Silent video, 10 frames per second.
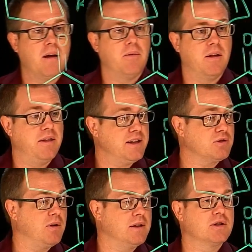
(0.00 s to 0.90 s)
And this
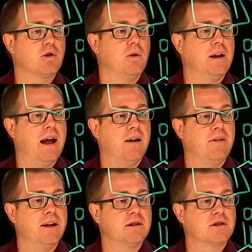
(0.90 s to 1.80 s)
one's going to have
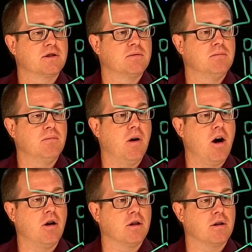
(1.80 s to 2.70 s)
a
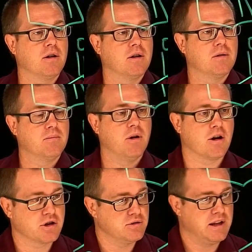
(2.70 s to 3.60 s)
smaller
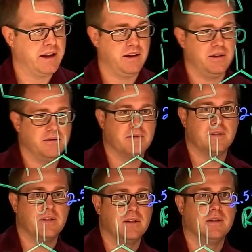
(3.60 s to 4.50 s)
partial negative.
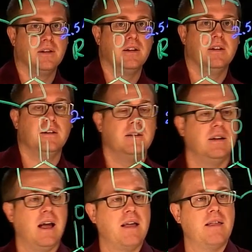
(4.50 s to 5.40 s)

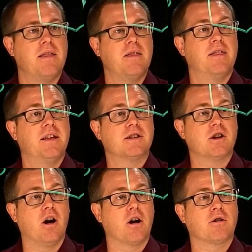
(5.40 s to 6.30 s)
And then this
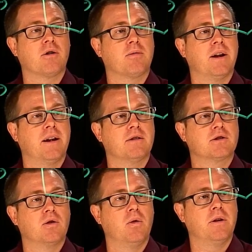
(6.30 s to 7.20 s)
R group right here is
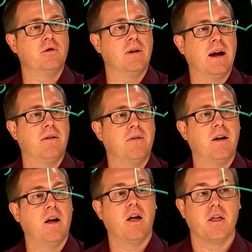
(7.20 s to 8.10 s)
going to have
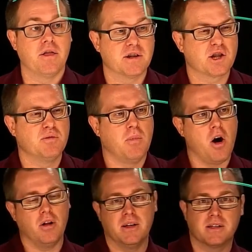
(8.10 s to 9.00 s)
the
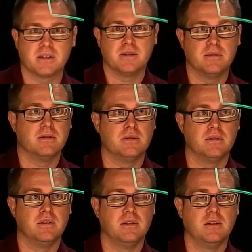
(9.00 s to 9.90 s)
smallest,
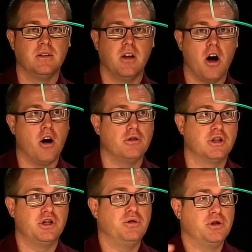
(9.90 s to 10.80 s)
all
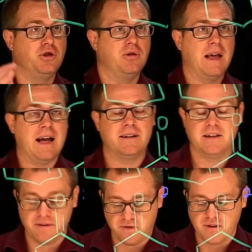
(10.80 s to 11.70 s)
due to that
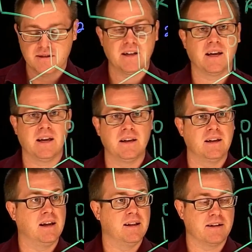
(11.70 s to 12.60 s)
difference in
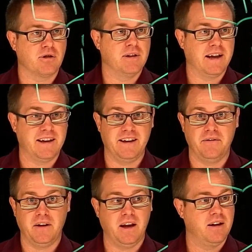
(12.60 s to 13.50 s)

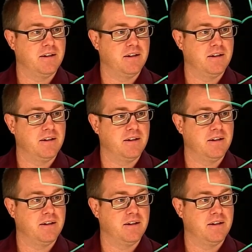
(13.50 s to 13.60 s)
electronegativity.